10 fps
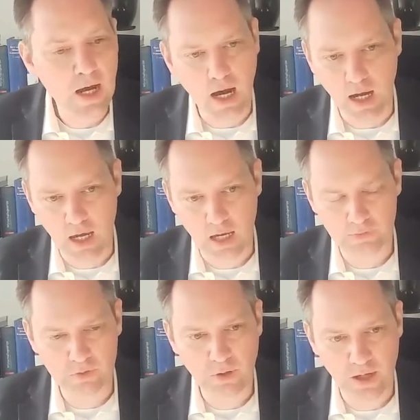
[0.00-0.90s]
I
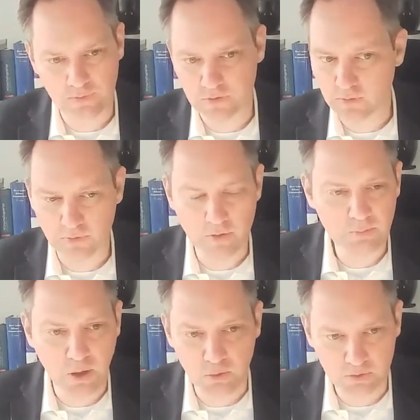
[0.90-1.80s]
have to have a
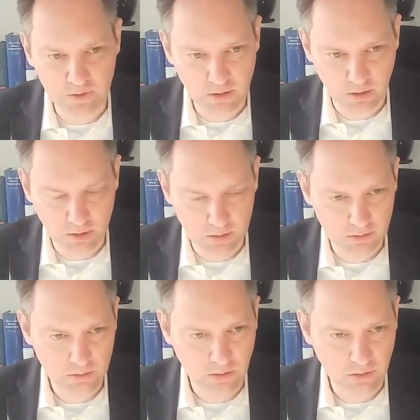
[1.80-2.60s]
different posting on it,